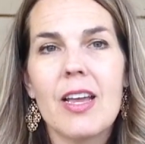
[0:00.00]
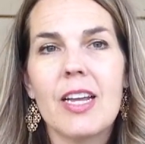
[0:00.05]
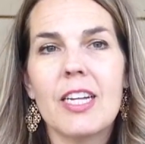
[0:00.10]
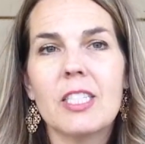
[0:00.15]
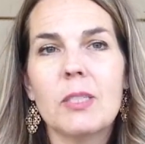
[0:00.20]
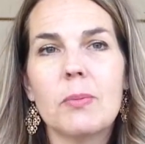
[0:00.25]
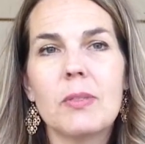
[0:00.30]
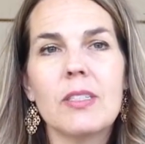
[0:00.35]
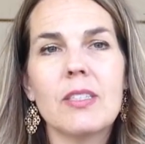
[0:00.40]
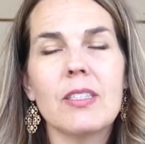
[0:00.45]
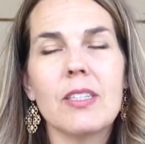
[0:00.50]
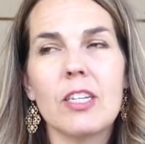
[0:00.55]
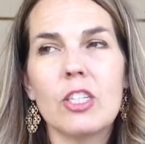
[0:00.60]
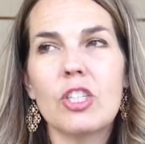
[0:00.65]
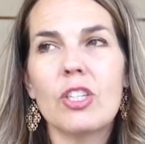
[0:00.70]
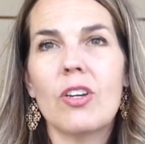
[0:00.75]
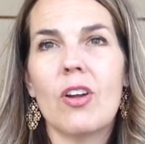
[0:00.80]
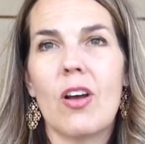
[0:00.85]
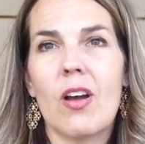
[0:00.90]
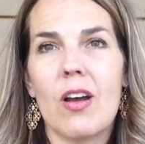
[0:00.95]
It's been
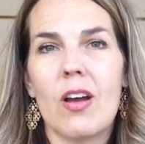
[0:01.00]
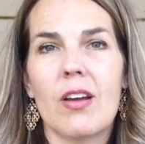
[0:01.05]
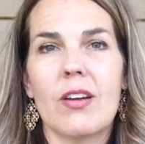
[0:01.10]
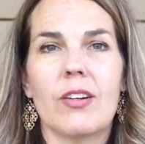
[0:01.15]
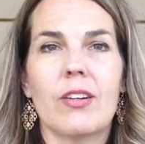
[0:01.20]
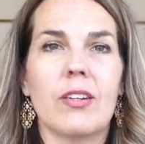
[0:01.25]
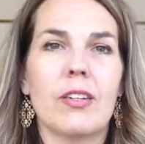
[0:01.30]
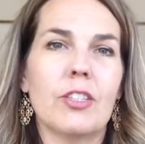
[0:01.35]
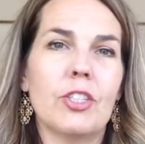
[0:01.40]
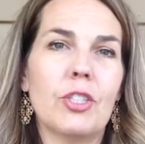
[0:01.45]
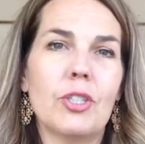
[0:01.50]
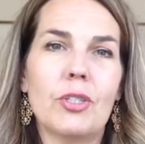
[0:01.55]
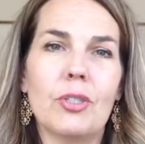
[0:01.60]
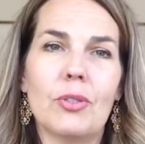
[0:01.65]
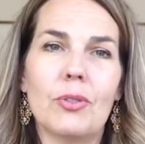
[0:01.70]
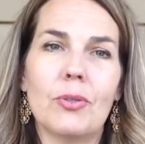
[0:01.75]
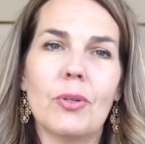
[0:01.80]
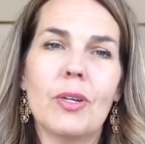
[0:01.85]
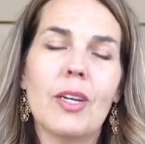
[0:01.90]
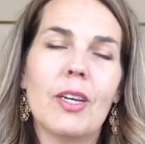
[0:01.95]
such an honor
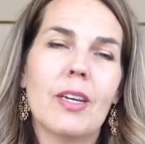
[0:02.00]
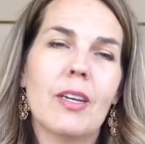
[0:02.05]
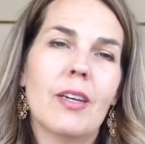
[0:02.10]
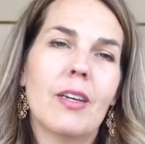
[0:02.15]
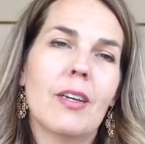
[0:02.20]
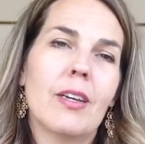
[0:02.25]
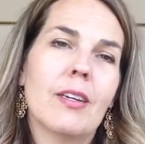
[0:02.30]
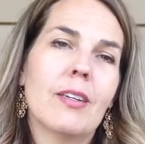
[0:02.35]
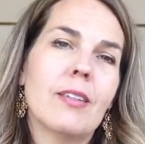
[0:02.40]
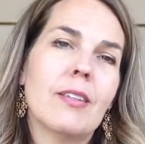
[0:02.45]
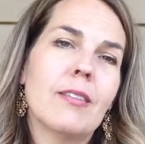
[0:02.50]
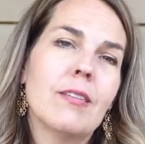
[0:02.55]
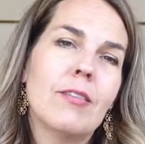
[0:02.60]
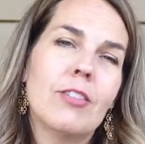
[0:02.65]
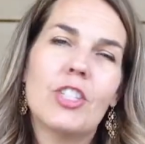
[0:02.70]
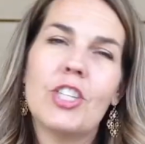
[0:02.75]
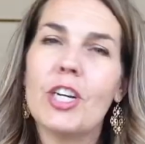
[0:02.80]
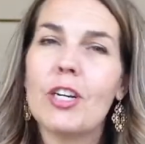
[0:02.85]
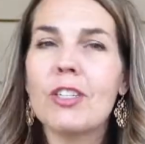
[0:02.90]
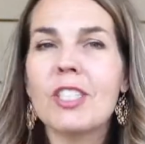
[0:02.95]
to
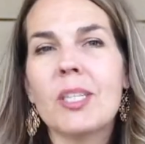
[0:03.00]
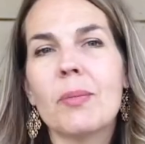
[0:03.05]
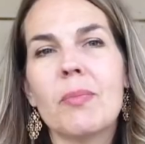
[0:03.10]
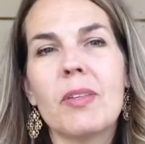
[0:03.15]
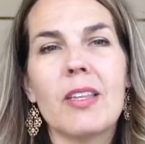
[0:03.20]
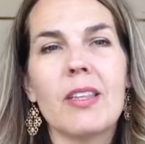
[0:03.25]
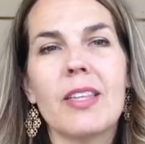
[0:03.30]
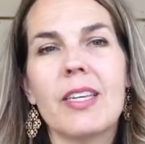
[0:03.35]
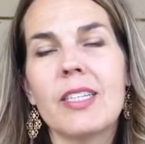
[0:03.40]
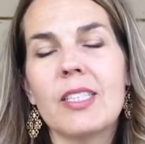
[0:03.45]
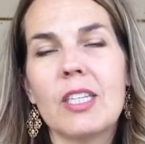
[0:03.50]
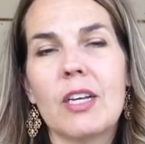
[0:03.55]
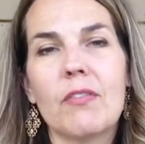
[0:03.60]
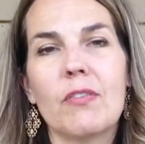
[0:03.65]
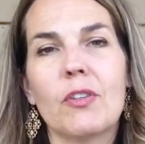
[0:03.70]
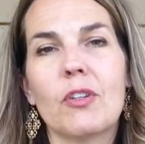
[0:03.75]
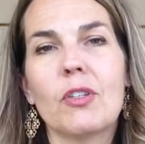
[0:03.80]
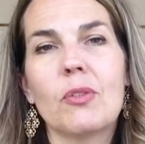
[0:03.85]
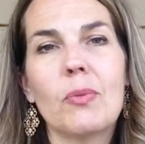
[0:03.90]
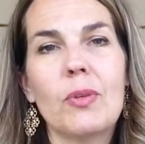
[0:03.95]
share some of the things
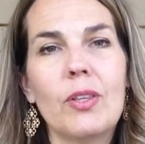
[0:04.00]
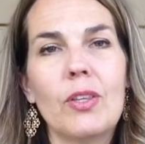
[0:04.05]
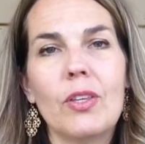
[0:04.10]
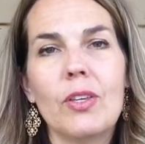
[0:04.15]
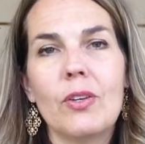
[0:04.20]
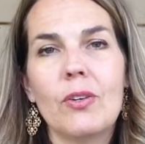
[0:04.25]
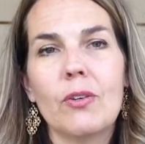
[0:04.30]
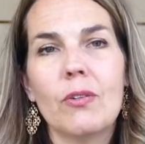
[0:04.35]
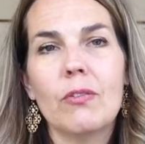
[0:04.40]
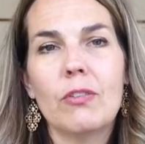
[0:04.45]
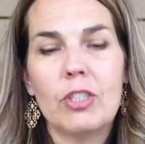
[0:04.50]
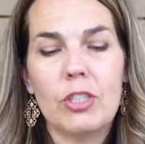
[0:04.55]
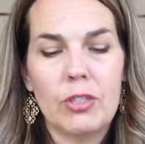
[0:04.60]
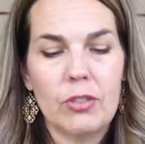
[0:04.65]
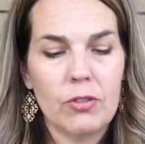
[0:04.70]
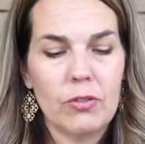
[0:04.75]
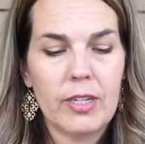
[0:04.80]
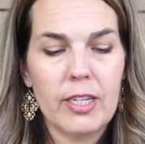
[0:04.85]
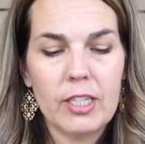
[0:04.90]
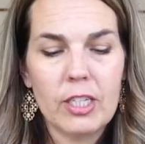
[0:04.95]
I've learned with you,
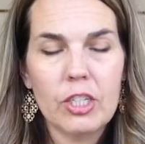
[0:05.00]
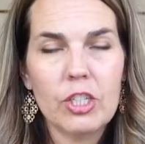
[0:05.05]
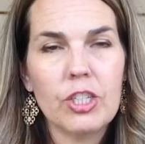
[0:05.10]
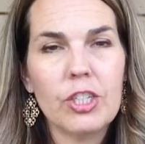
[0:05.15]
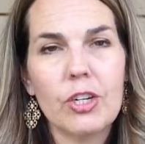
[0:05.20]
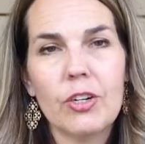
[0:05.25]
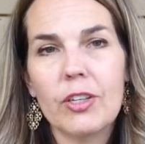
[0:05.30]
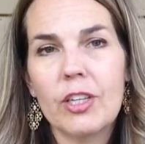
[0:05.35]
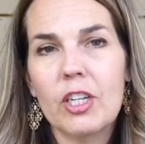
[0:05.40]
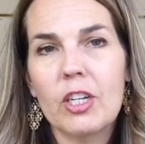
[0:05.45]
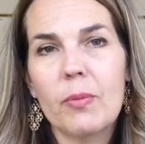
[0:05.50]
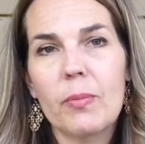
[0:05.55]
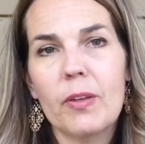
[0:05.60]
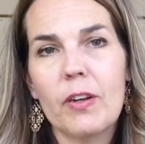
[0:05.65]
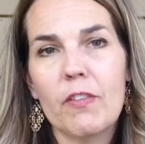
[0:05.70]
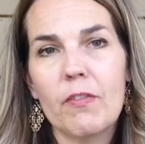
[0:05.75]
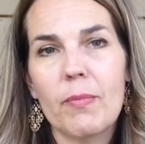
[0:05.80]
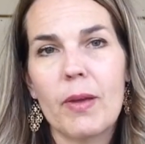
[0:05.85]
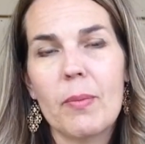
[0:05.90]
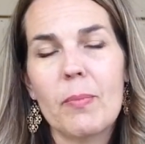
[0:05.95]
to get to share a little
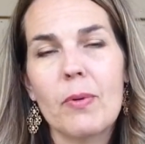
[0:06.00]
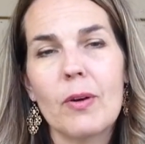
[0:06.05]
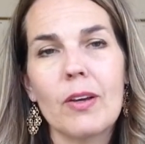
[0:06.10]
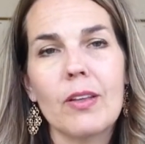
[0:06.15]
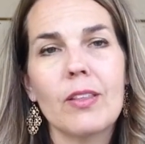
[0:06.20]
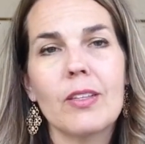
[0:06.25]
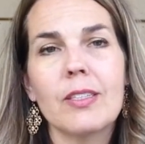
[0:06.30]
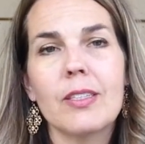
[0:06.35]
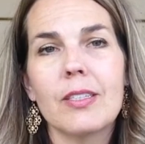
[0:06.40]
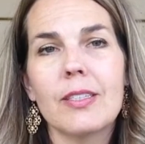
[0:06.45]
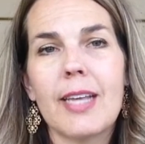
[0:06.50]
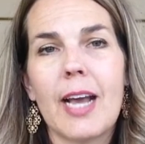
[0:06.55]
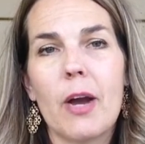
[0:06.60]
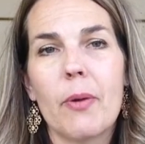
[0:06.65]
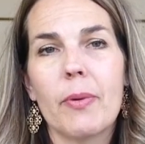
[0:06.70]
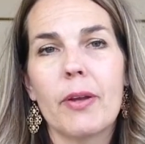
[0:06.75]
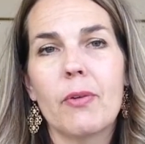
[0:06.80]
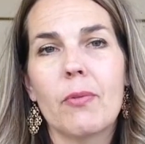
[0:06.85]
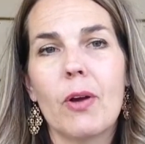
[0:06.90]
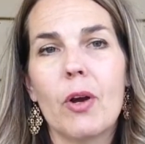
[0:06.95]
bit of my book, This Is How
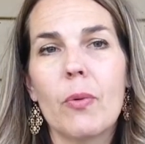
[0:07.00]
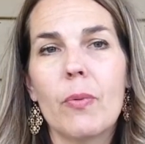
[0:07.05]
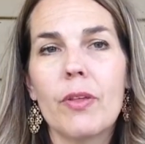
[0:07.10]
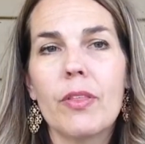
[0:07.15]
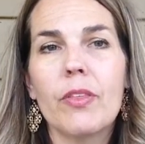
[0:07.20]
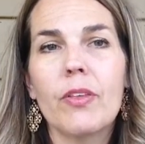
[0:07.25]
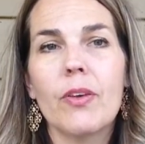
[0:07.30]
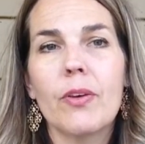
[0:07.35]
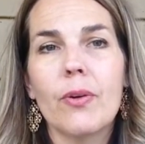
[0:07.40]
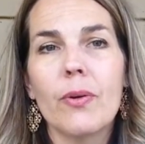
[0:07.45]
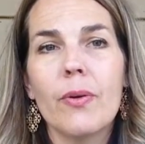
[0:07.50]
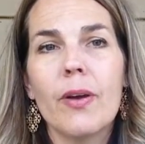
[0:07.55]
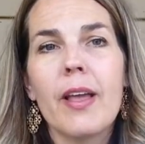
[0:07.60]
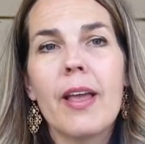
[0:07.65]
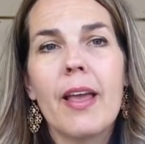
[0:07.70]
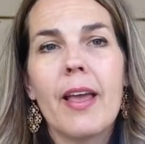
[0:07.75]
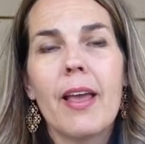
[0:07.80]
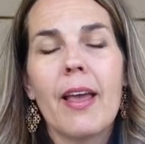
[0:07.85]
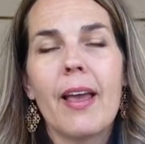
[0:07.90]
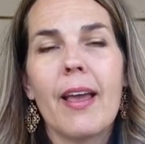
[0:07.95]
We Grow, with you,
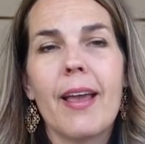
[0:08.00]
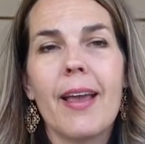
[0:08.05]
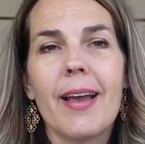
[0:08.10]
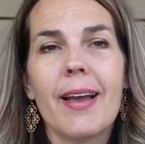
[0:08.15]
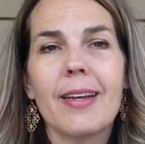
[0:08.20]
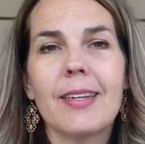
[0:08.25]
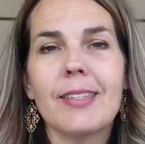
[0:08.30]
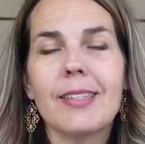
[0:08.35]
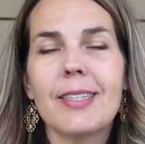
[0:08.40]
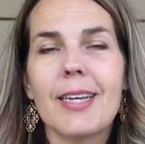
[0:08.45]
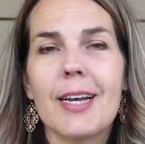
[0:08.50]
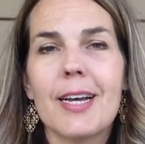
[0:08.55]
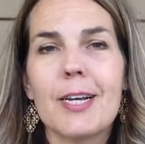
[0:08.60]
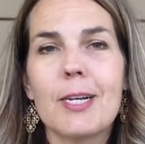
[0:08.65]
and